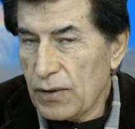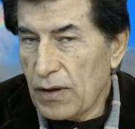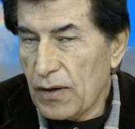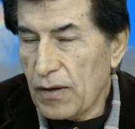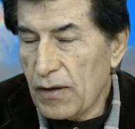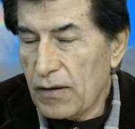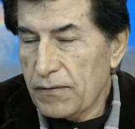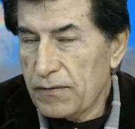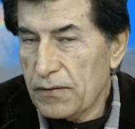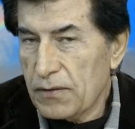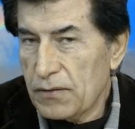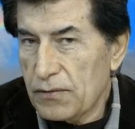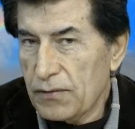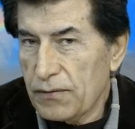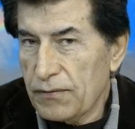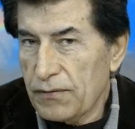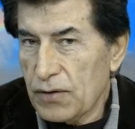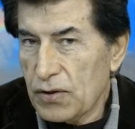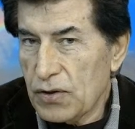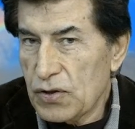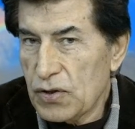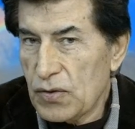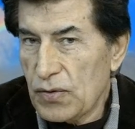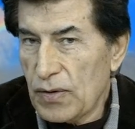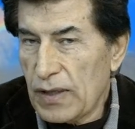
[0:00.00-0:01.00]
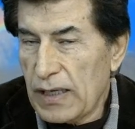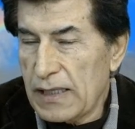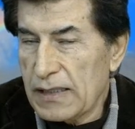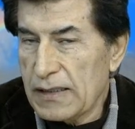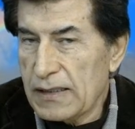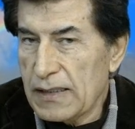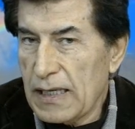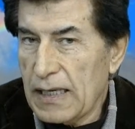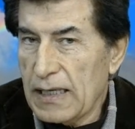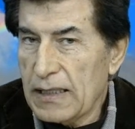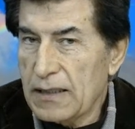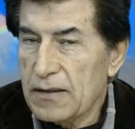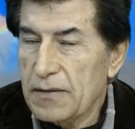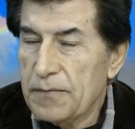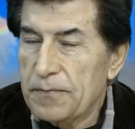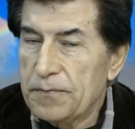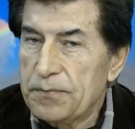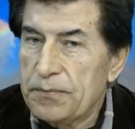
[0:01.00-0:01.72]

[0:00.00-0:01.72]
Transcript: often refer to as that